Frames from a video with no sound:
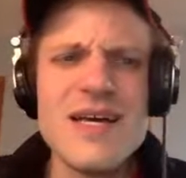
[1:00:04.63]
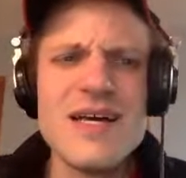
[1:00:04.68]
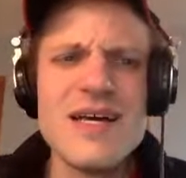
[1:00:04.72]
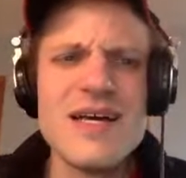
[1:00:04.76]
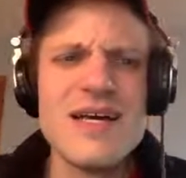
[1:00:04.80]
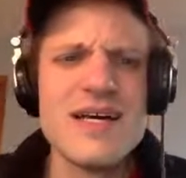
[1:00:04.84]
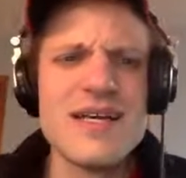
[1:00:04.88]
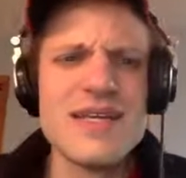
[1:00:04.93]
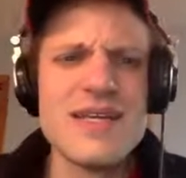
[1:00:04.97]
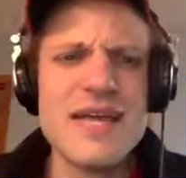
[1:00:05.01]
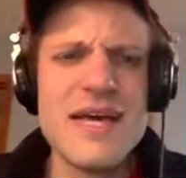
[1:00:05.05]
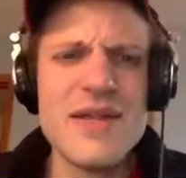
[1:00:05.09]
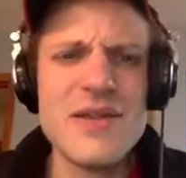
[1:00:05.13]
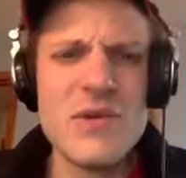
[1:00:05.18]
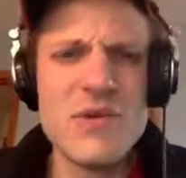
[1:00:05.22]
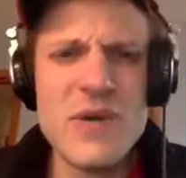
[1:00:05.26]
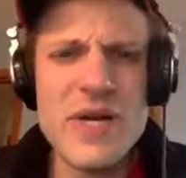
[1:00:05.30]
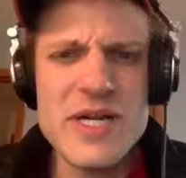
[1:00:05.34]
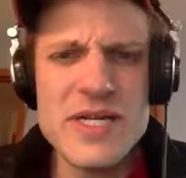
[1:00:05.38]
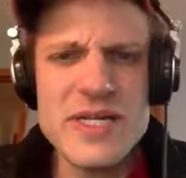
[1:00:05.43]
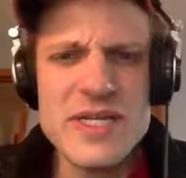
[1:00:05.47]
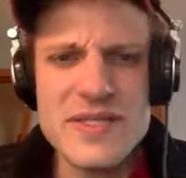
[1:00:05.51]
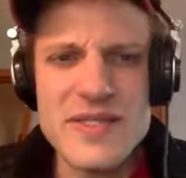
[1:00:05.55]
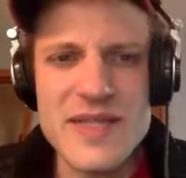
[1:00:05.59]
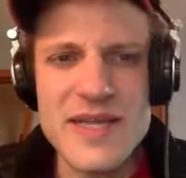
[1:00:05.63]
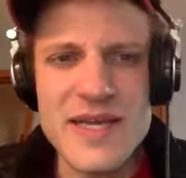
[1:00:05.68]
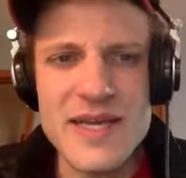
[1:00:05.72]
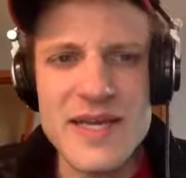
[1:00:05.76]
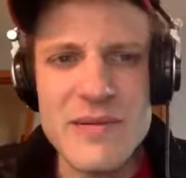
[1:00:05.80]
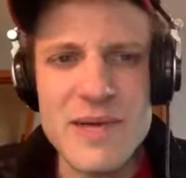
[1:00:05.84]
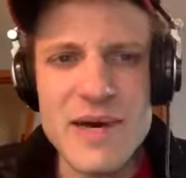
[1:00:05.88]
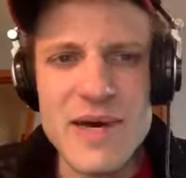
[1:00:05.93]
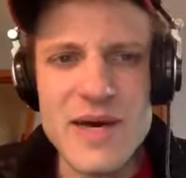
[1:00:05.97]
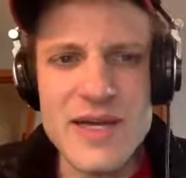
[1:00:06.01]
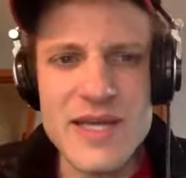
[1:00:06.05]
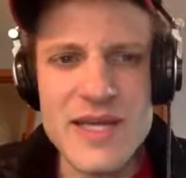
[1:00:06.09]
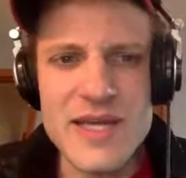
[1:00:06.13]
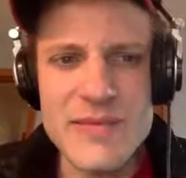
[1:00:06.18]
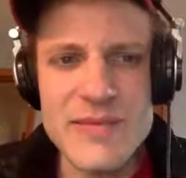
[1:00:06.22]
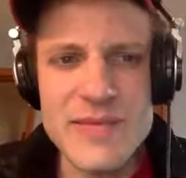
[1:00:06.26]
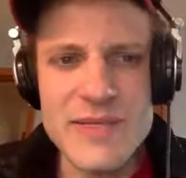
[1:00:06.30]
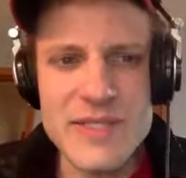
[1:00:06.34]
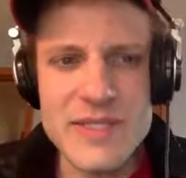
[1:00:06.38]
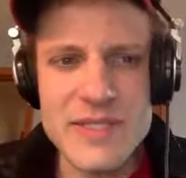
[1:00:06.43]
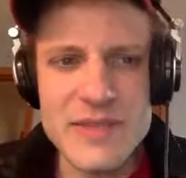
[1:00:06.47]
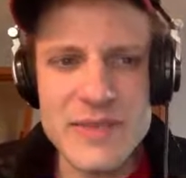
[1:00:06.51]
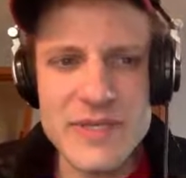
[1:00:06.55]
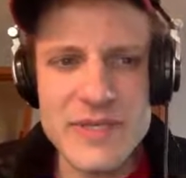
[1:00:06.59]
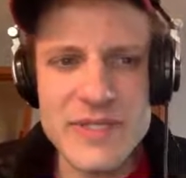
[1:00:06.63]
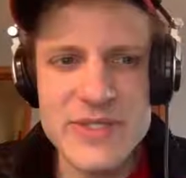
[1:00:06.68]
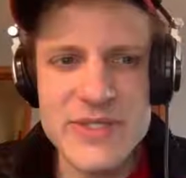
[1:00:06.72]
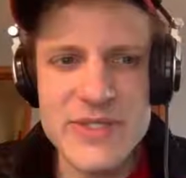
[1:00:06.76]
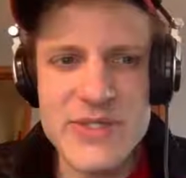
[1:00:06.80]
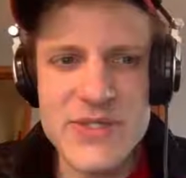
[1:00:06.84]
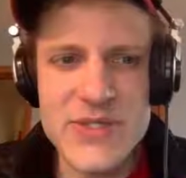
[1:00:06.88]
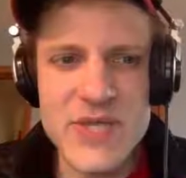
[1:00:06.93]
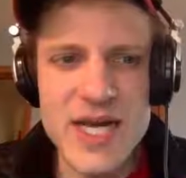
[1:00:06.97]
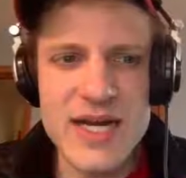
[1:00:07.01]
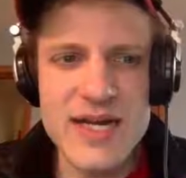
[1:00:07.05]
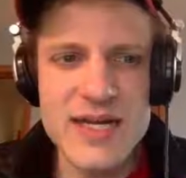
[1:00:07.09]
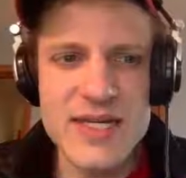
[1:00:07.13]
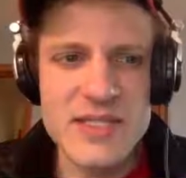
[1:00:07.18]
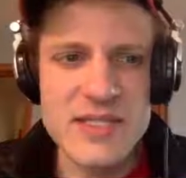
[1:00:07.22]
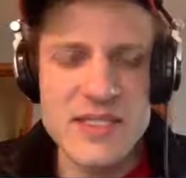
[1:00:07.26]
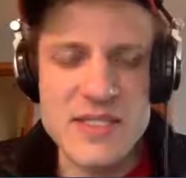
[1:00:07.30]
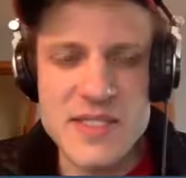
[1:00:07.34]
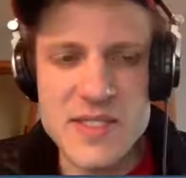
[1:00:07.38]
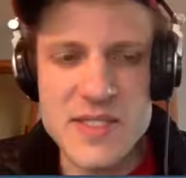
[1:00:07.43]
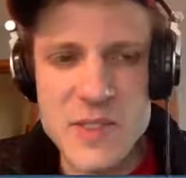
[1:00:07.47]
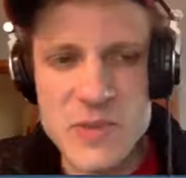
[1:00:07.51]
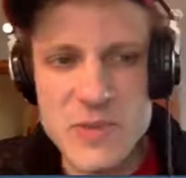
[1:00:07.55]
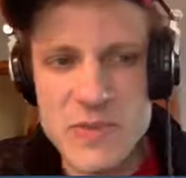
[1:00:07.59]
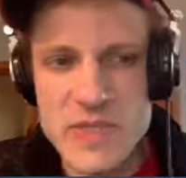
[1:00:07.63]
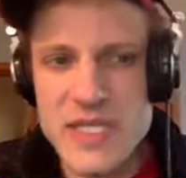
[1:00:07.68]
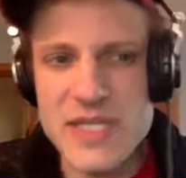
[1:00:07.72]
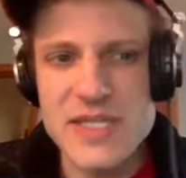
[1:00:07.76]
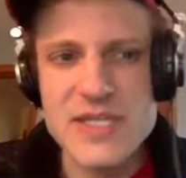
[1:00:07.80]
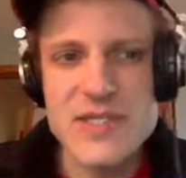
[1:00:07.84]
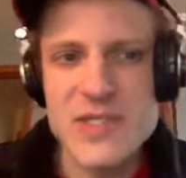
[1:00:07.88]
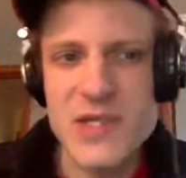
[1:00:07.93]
Yeah, the weirdest thing about him is it makes your sagas instant speed.